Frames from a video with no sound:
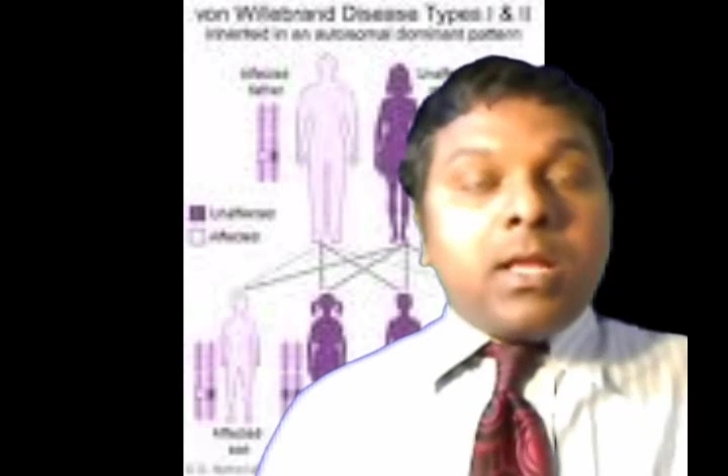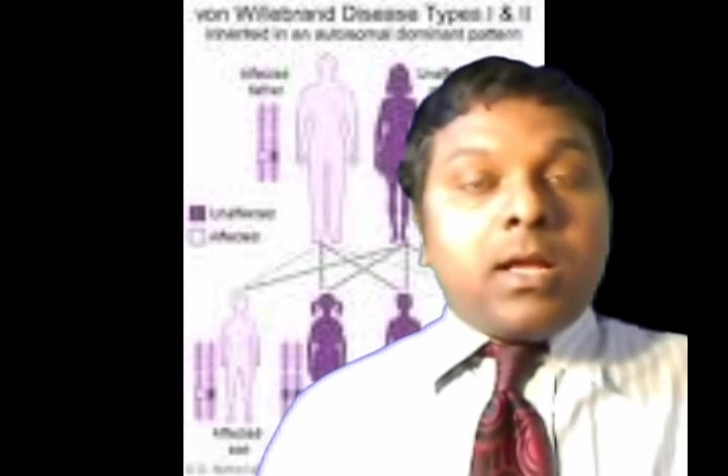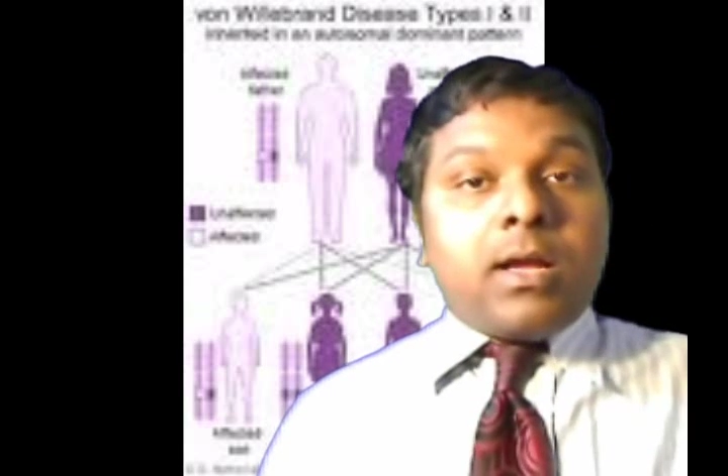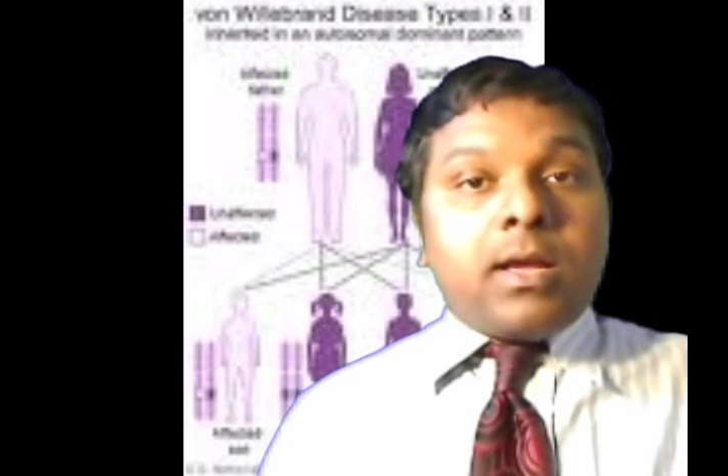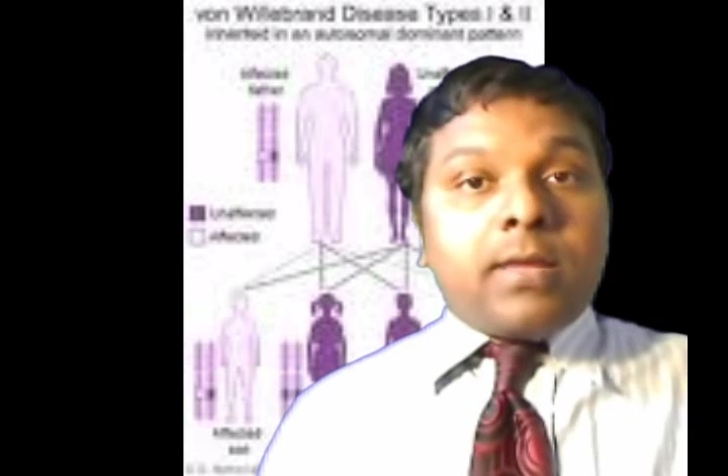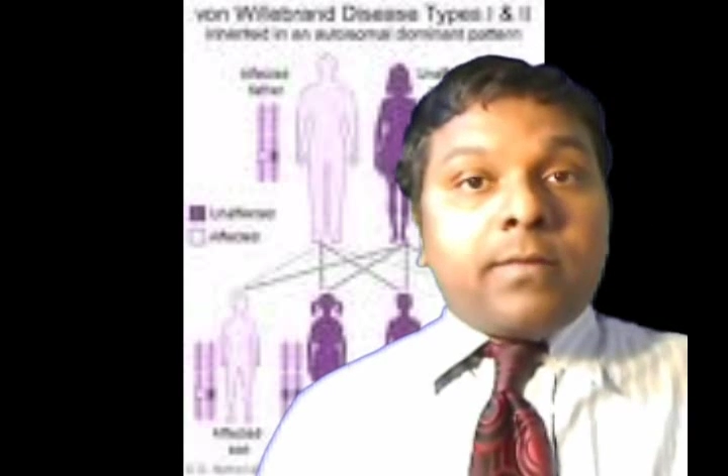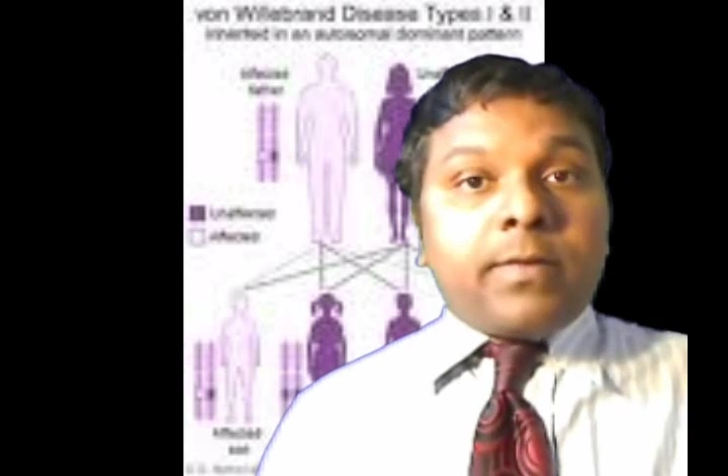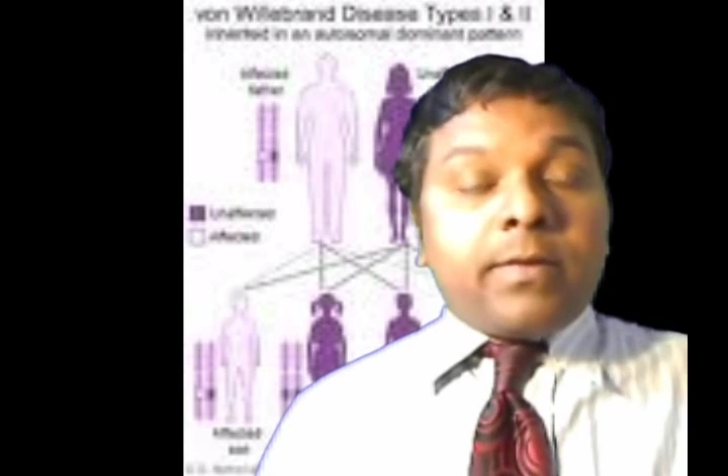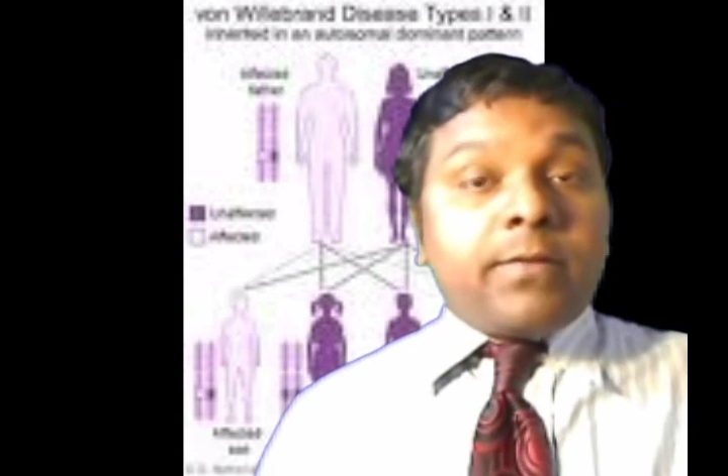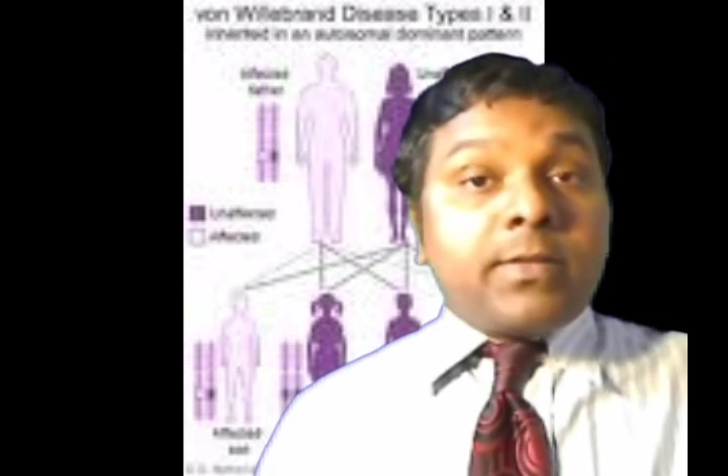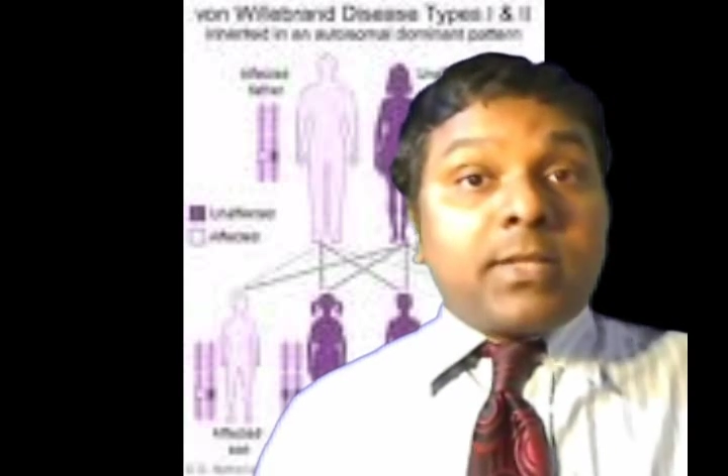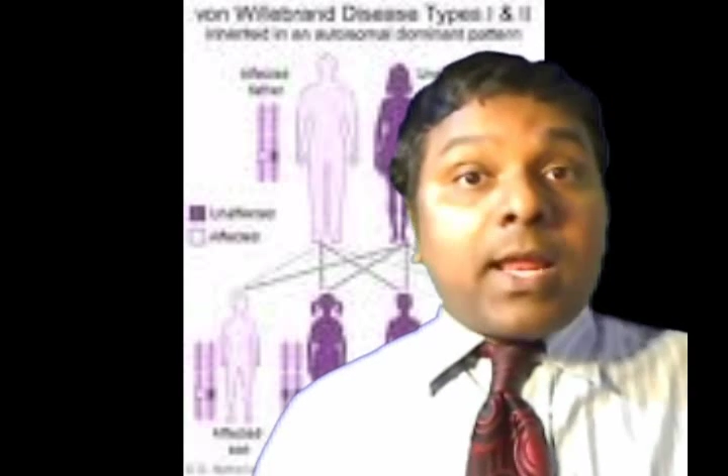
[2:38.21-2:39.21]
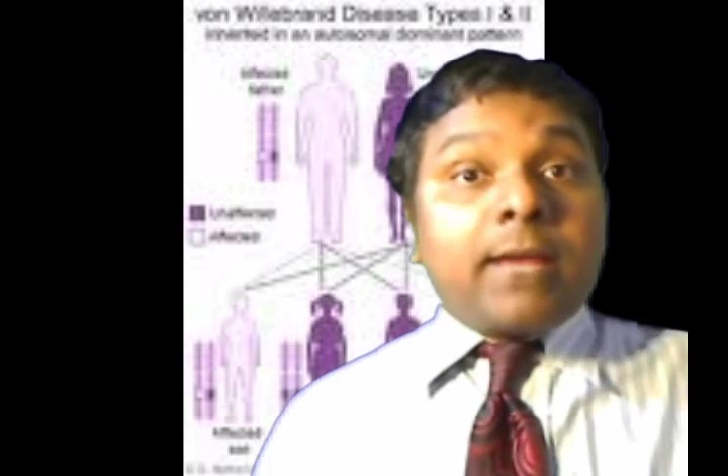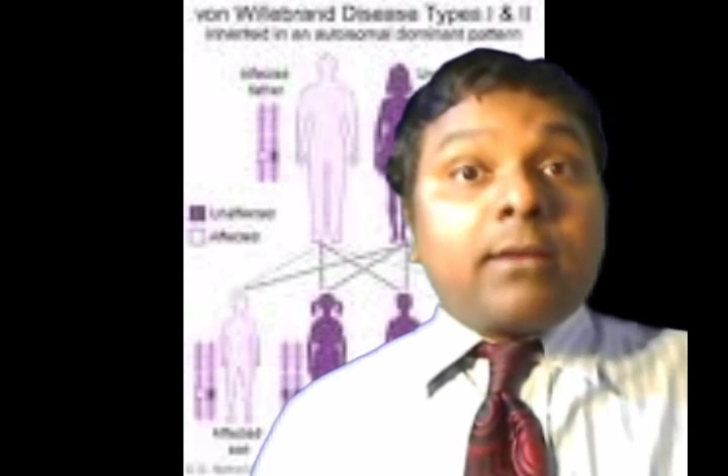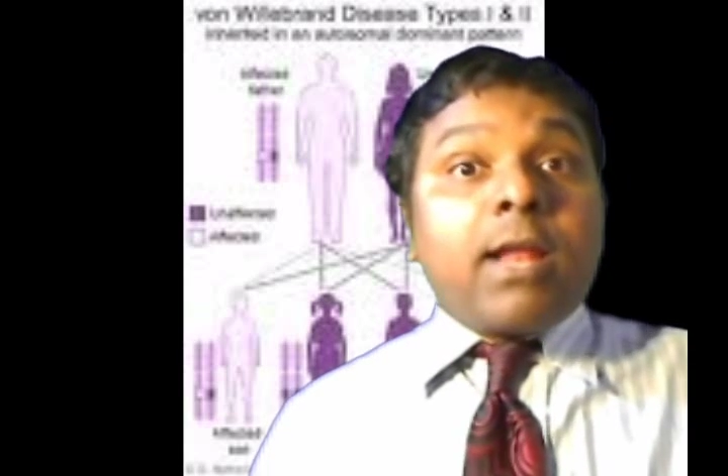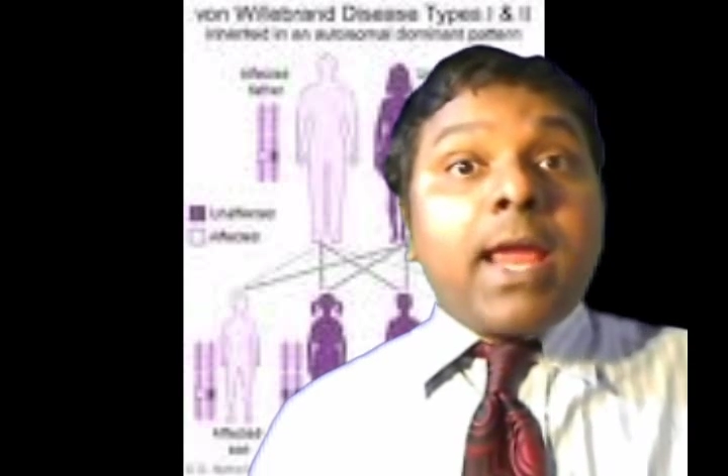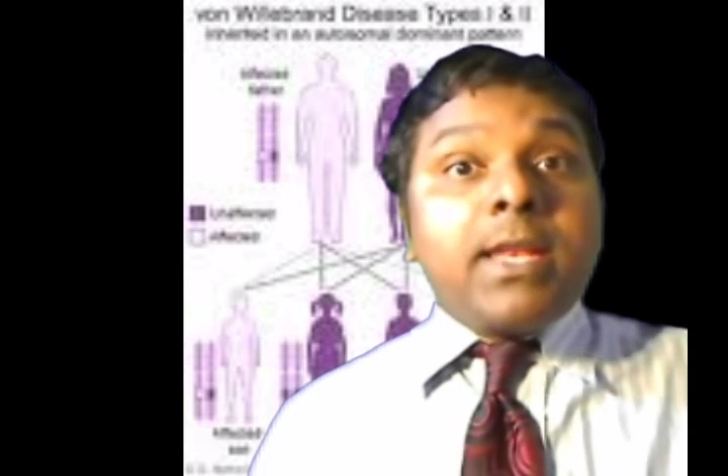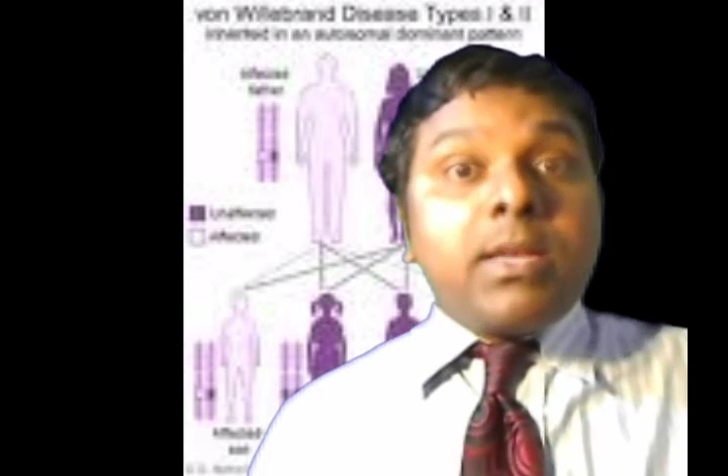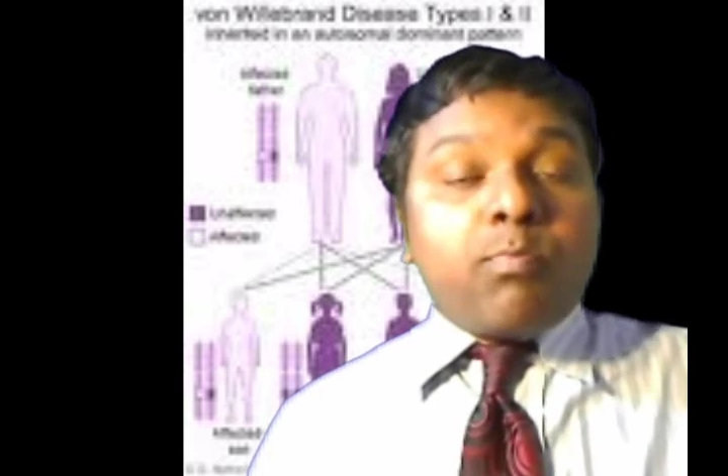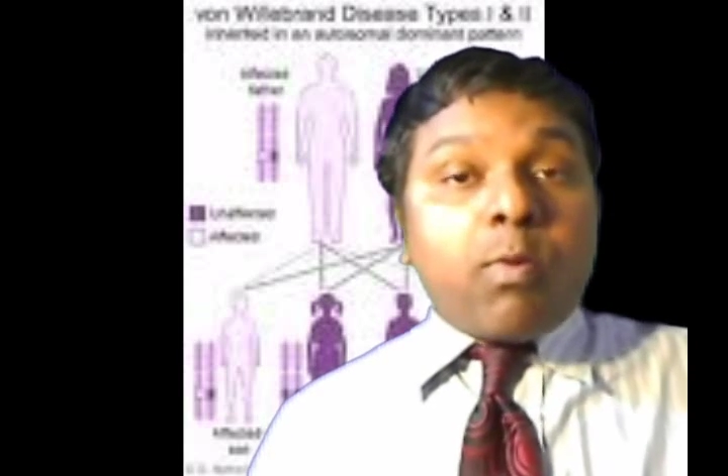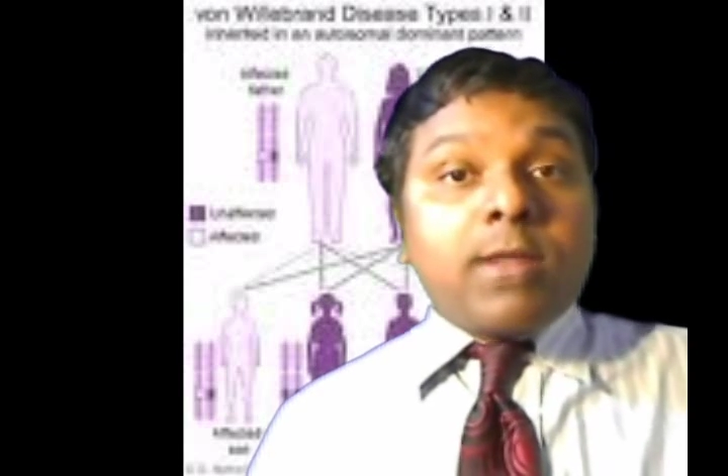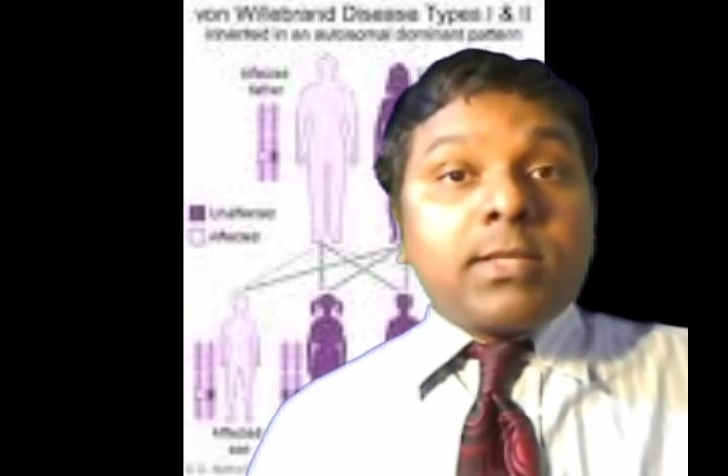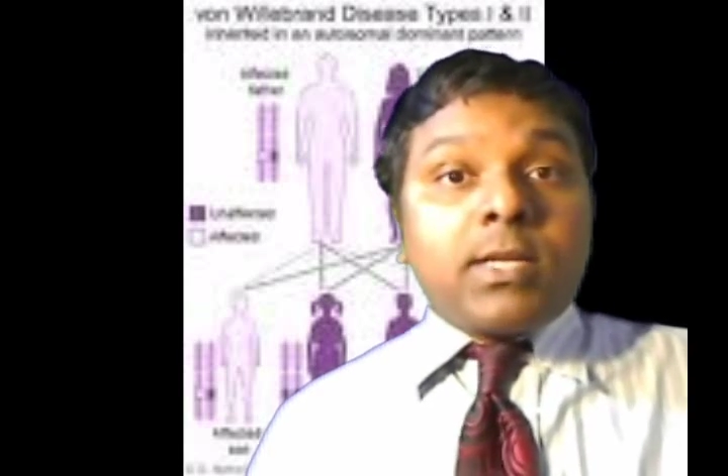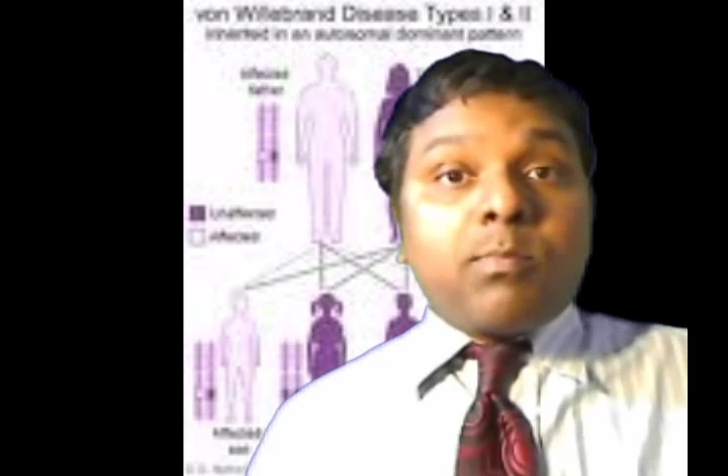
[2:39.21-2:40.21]
uh, if, if it is like
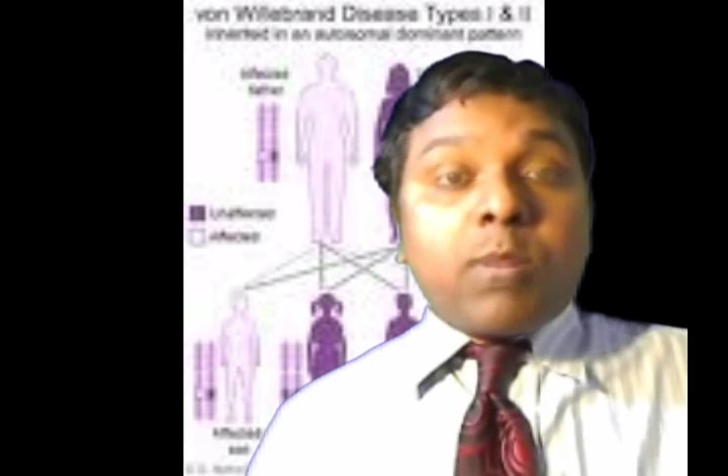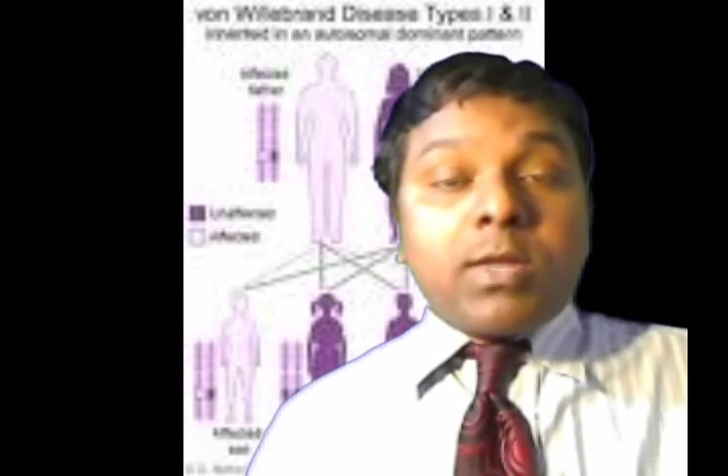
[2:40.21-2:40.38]
90%